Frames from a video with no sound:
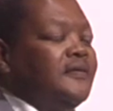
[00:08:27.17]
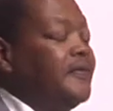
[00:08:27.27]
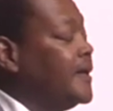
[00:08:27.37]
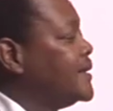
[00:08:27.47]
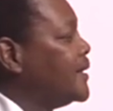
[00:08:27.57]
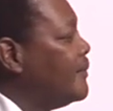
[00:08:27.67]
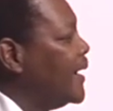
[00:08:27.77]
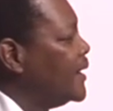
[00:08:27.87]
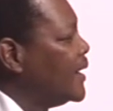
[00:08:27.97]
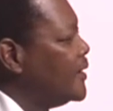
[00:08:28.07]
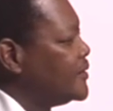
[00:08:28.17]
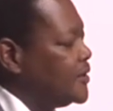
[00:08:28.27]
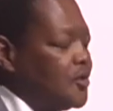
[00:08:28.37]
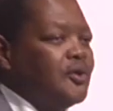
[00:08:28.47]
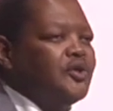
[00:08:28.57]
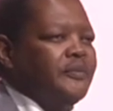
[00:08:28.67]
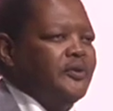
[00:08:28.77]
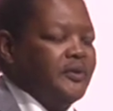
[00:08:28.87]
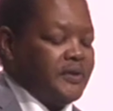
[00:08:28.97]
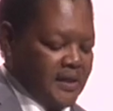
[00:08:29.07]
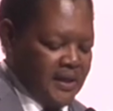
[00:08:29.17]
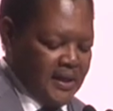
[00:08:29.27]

of things that mining houses contribute,